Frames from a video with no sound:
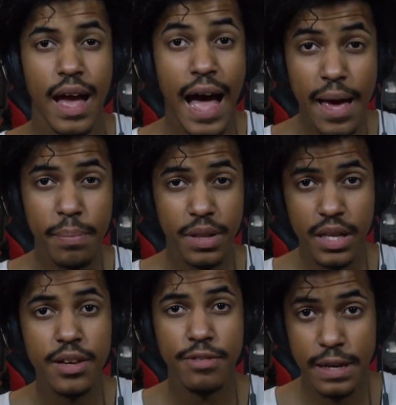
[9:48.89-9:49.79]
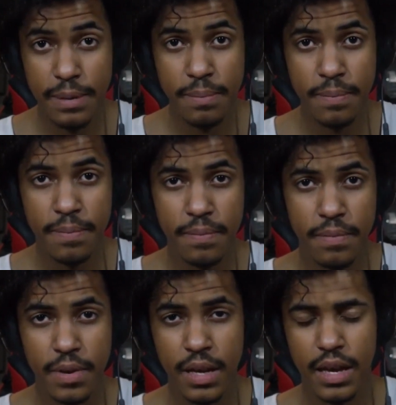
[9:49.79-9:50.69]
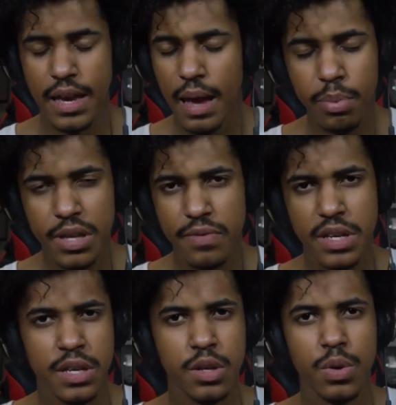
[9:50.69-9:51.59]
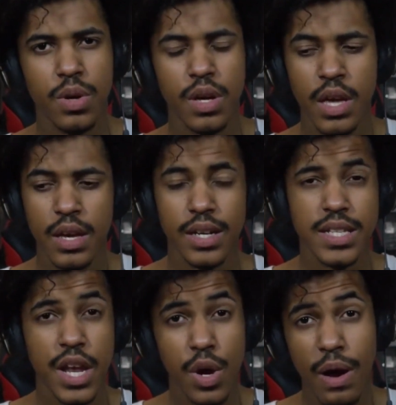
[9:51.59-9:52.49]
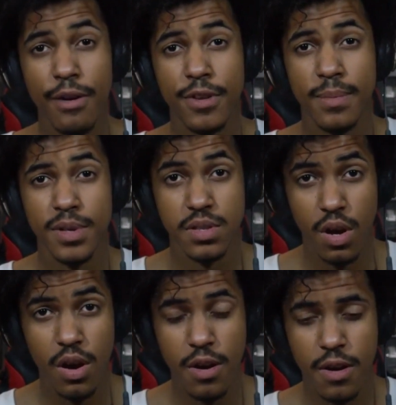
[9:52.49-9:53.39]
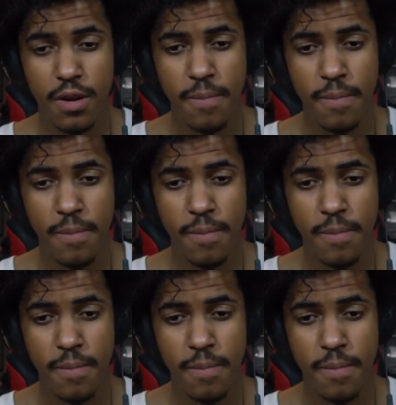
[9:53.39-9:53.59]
I believe him. I believe he didn't do it, because I know how females are.